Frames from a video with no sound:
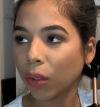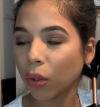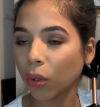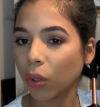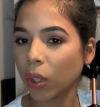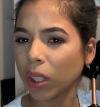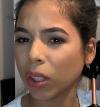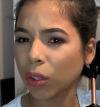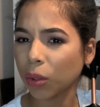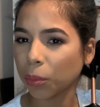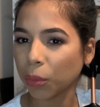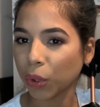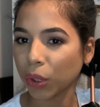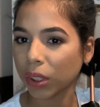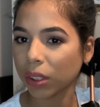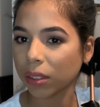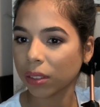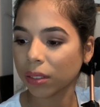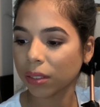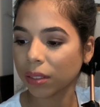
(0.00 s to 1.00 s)
Or a little
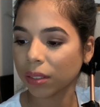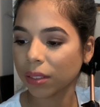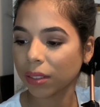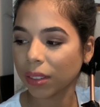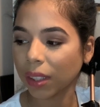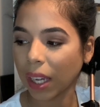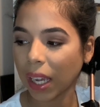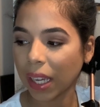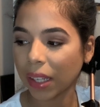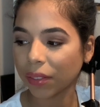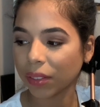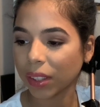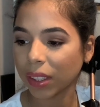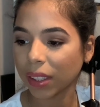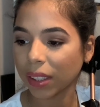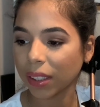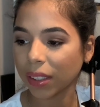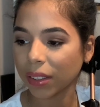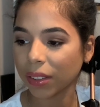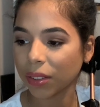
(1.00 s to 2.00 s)
more. I have
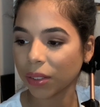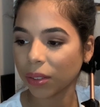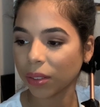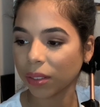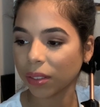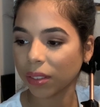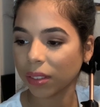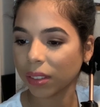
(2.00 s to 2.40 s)
thick hair, so.